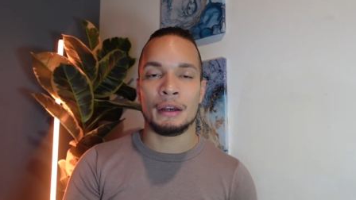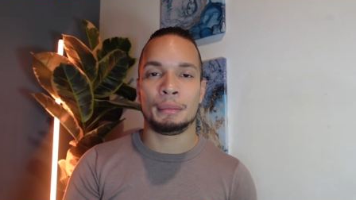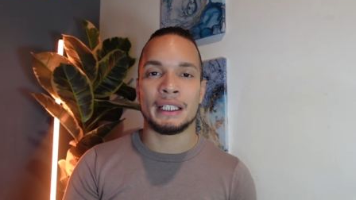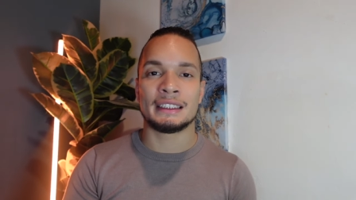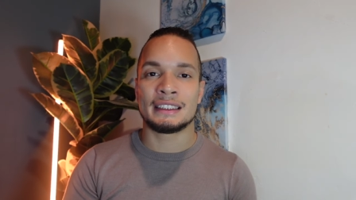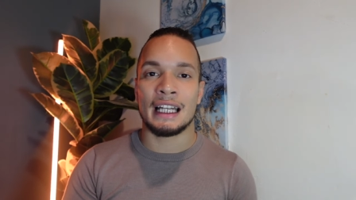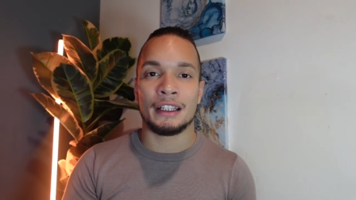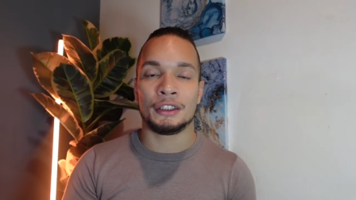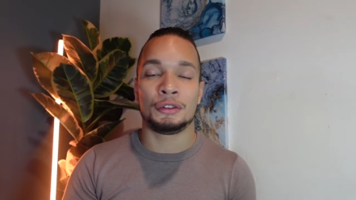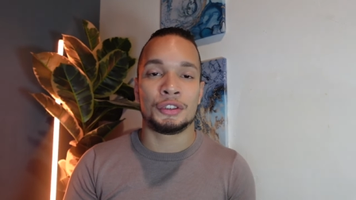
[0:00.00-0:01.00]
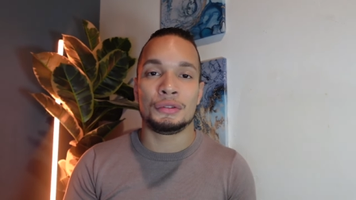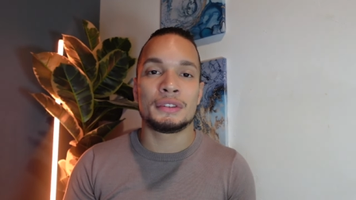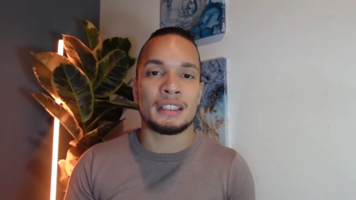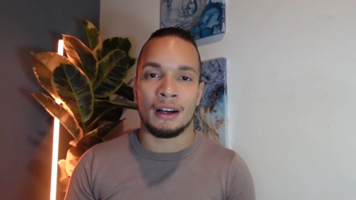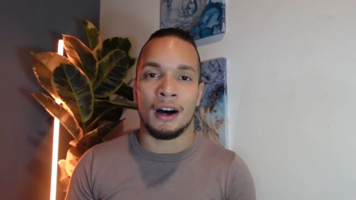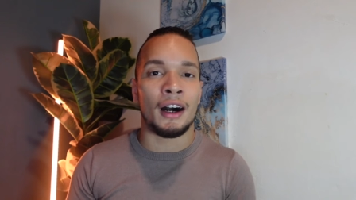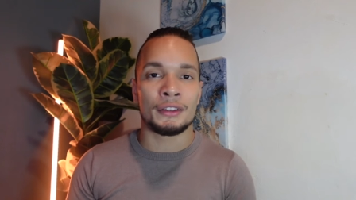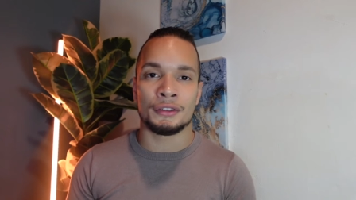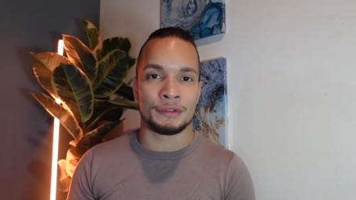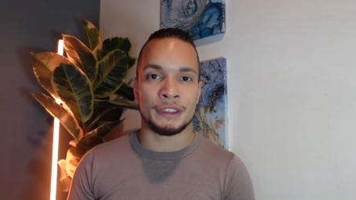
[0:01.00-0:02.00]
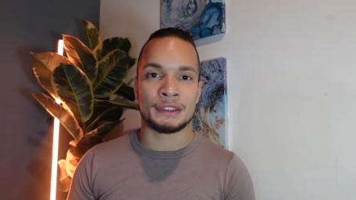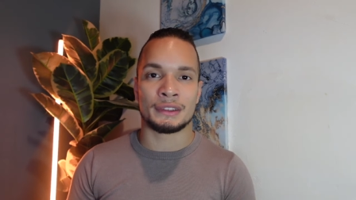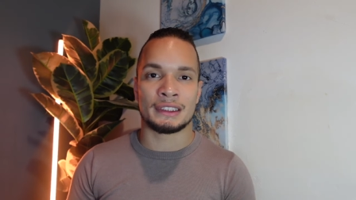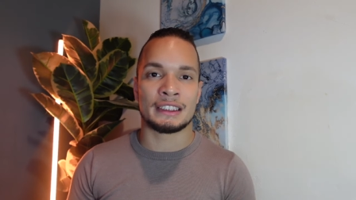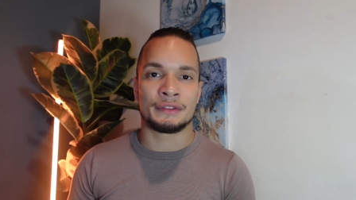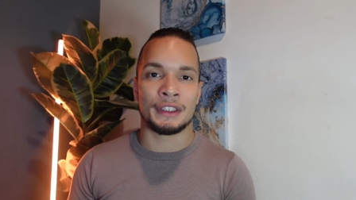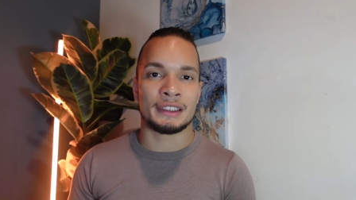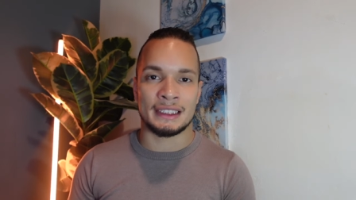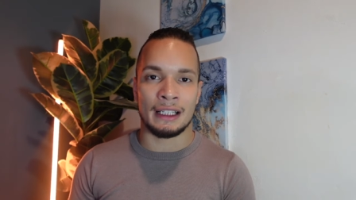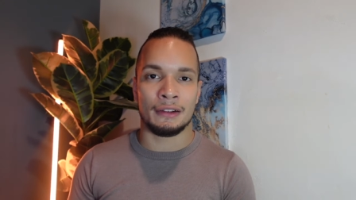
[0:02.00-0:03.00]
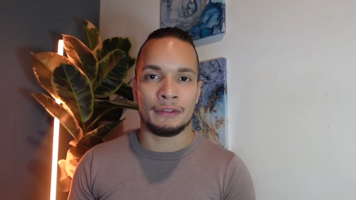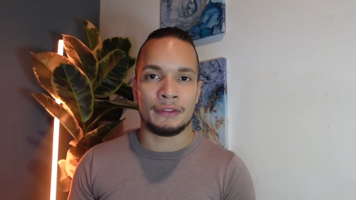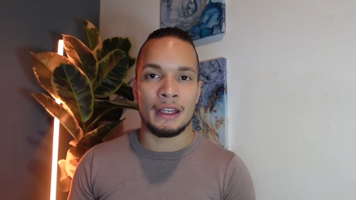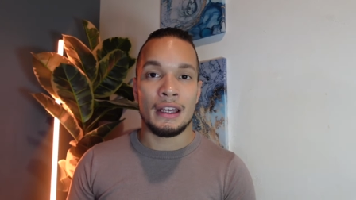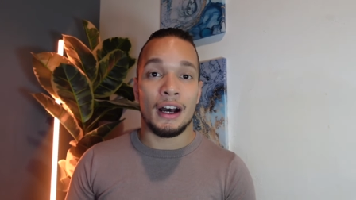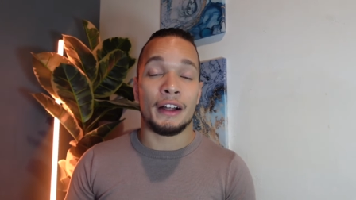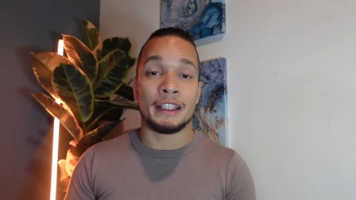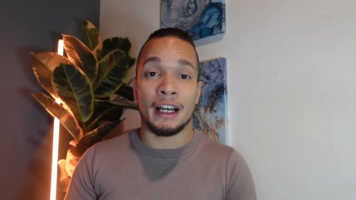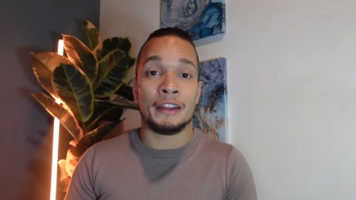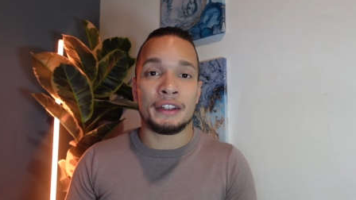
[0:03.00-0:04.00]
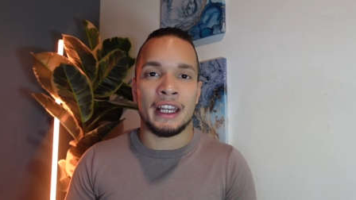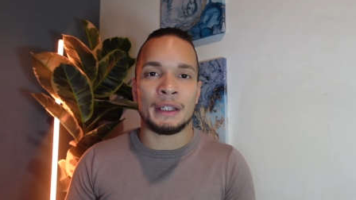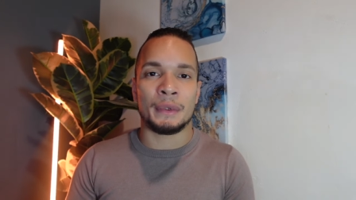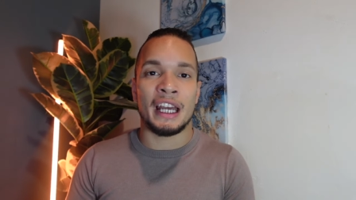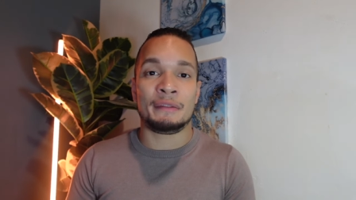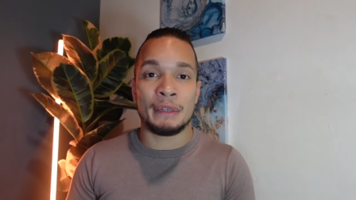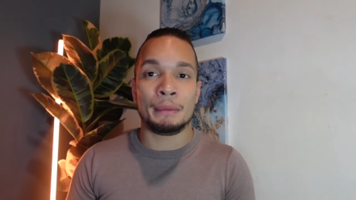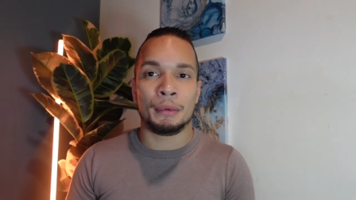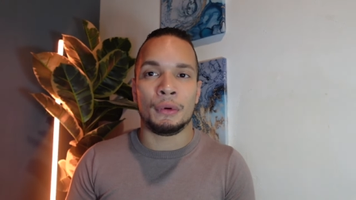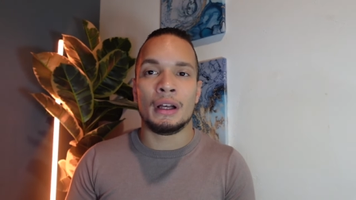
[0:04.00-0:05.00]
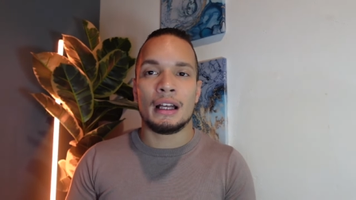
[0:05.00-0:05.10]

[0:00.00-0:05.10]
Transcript: but instead you choose to hog those resources for yourself. On the other hand, we have people